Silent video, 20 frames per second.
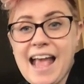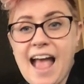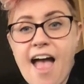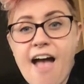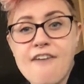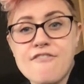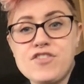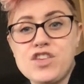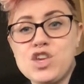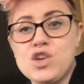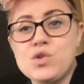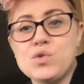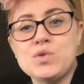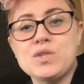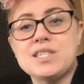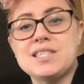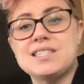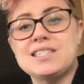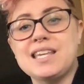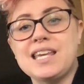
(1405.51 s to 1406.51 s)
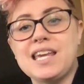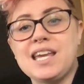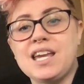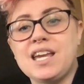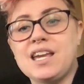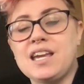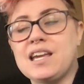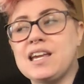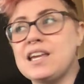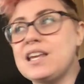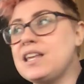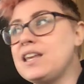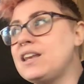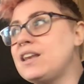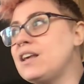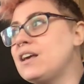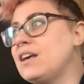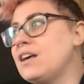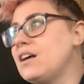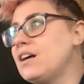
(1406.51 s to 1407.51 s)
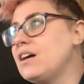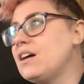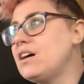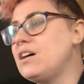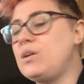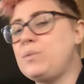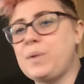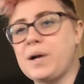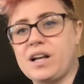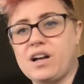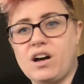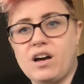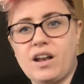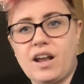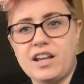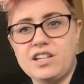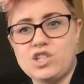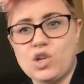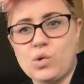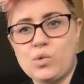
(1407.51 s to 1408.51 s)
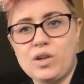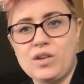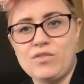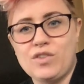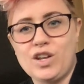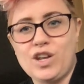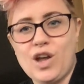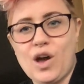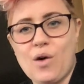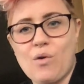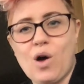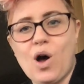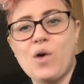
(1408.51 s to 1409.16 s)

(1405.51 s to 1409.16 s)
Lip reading: have you seen, oh my God, I don't even know.